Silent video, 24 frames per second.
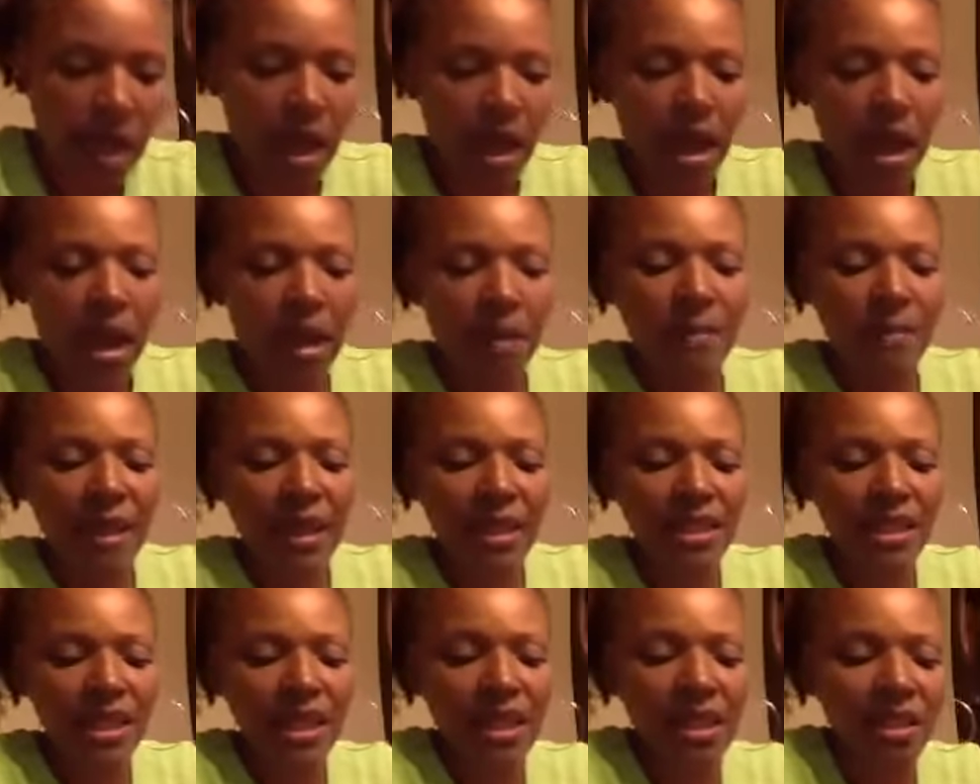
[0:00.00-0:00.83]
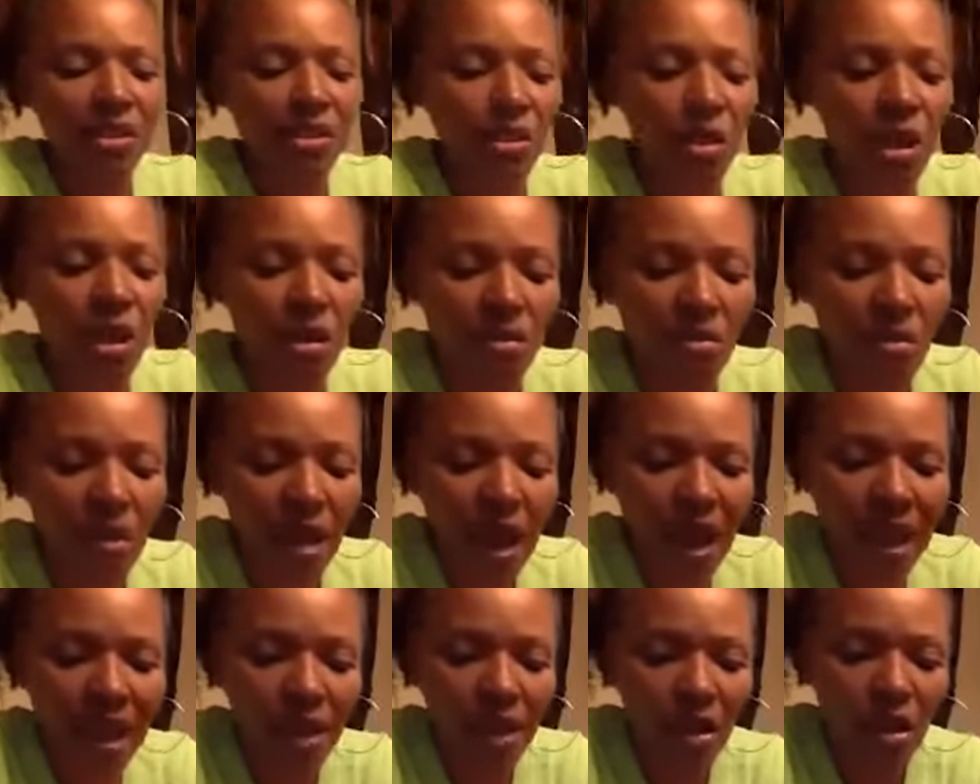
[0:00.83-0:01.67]
I'm basically drawing
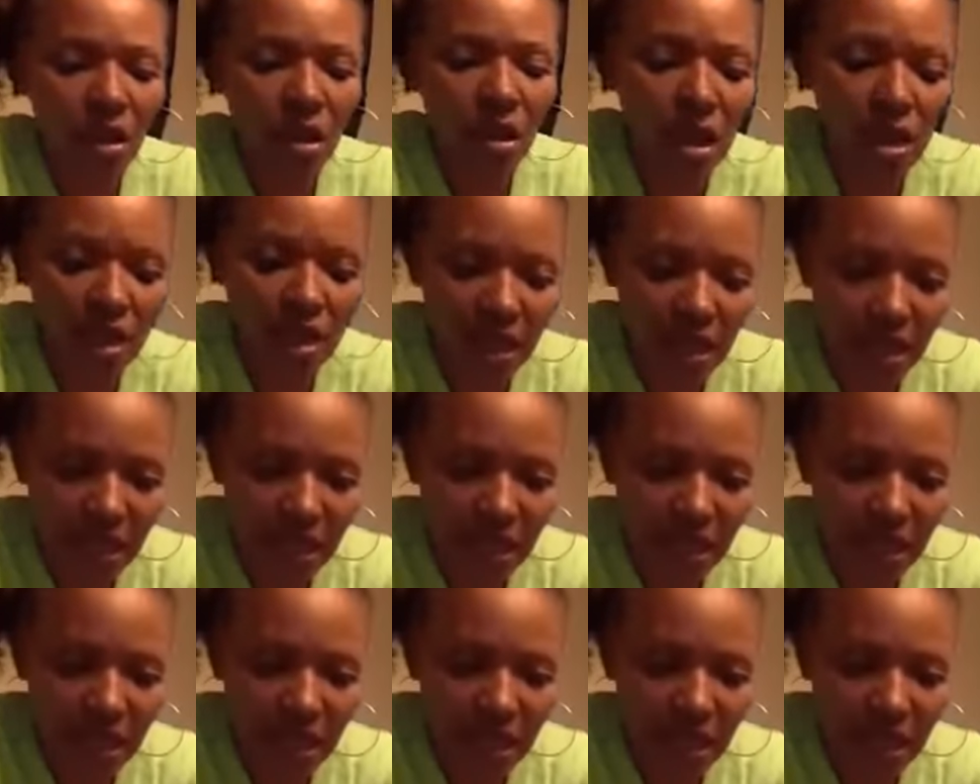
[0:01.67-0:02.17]
right on the